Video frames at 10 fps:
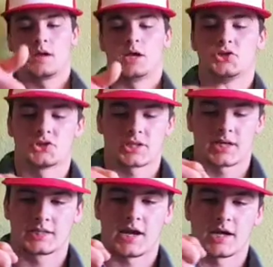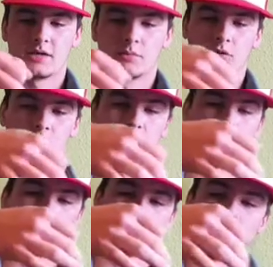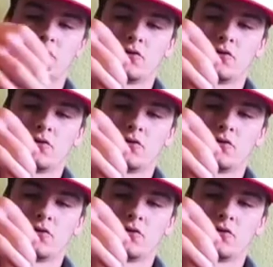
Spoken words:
and just like tying a balloon, you're going to